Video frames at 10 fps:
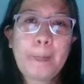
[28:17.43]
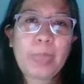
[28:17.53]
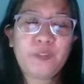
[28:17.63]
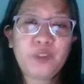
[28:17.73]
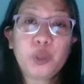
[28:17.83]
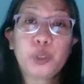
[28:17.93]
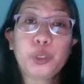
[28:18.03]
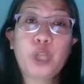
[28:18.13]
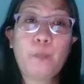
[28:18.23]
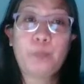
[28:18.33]

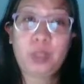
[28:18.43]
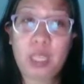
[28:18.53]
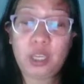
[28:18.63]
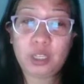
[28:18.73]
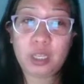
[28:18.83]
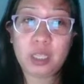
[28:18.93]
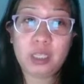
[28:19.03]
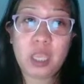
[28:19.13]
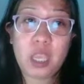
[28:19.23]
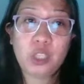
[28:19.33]
future
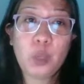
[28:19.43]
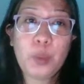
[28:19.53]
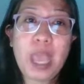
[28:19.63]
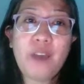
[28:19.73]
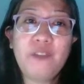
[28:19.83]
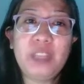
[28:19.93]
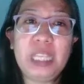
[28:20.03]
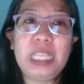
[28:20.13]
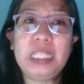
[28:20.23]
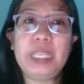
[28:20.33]
computations. So we have
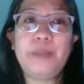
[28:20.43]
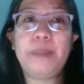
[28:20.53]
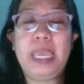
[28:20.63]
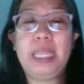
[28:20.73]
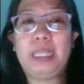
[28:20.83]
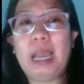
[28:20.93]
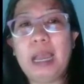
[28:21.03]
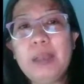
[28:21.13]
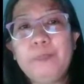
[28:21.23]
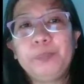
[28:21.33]
DC
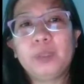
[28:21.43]
beta.